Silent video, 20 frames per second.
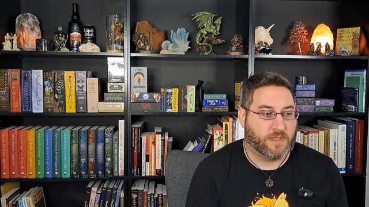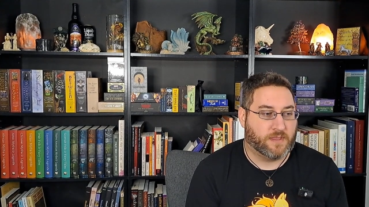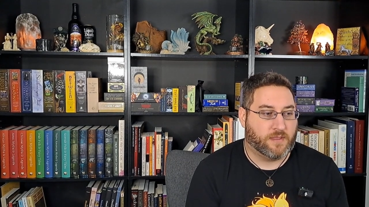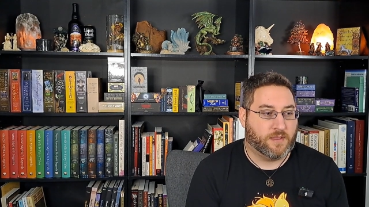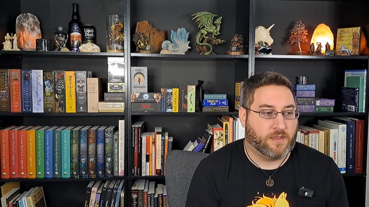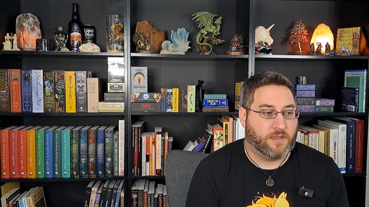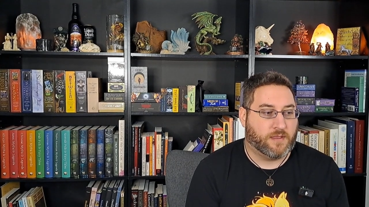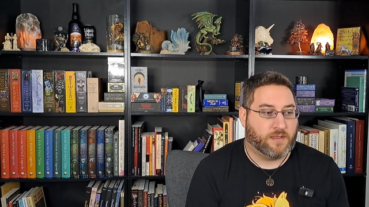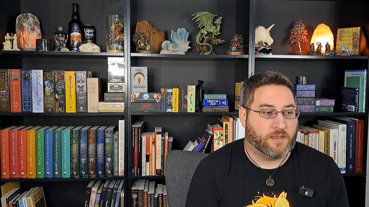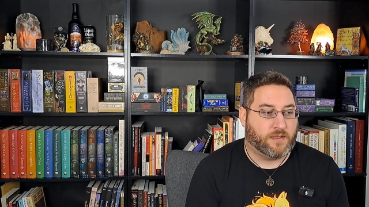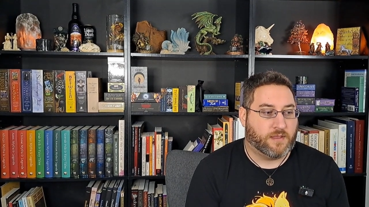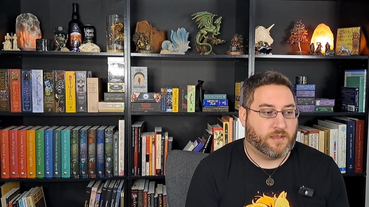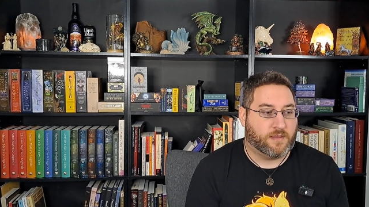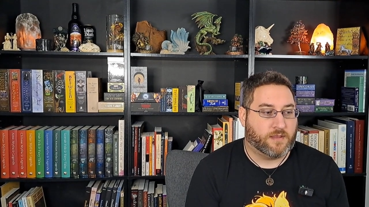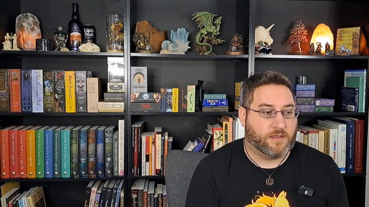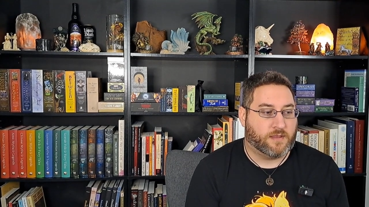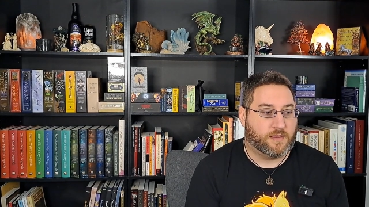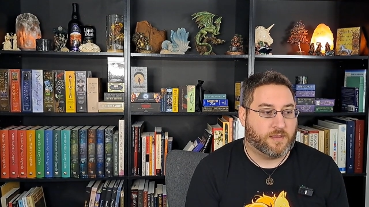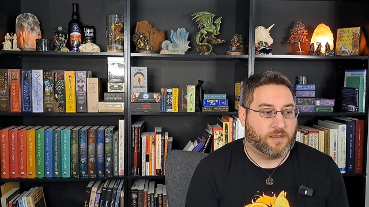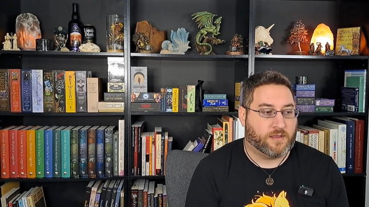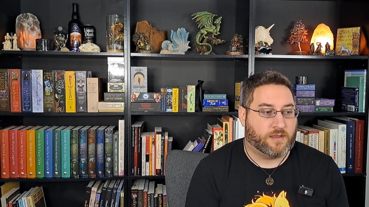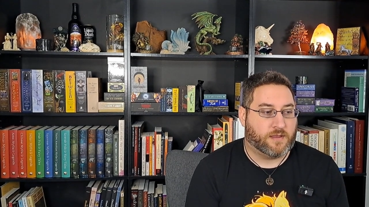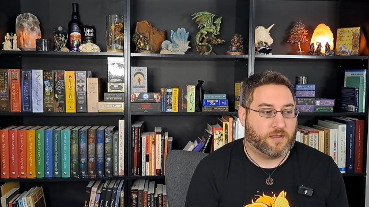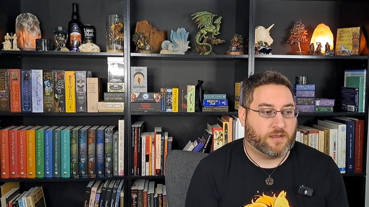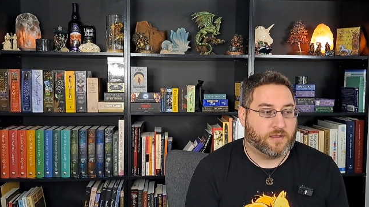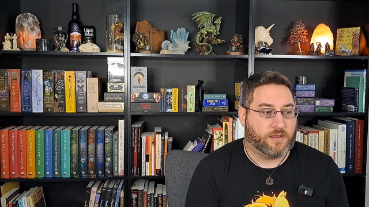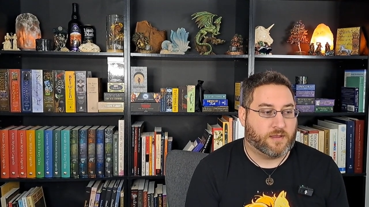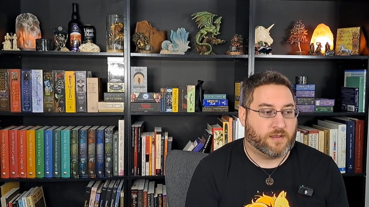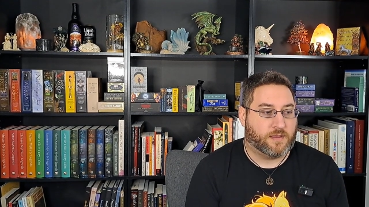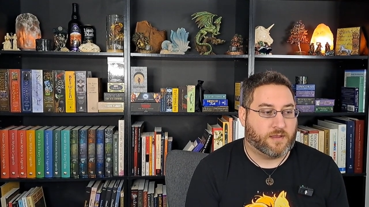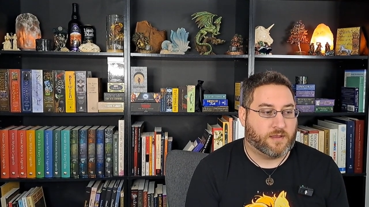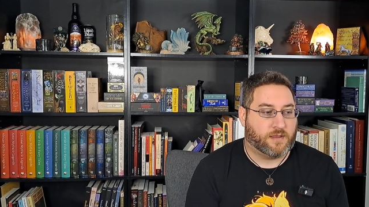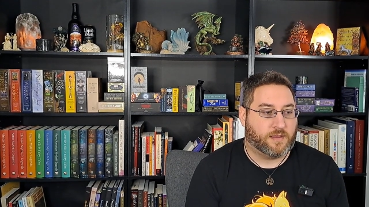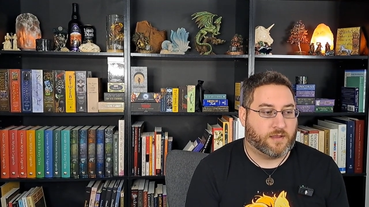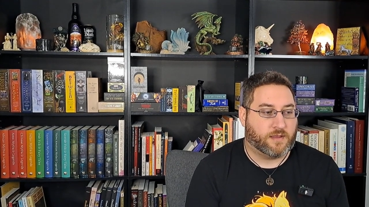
(silence)